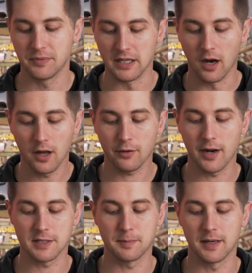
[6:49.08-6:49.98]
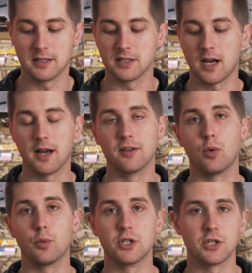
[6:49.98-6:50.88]
The other aspect is kind of
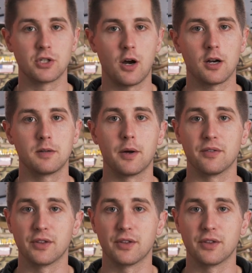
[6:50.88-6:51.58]
what we just talked about.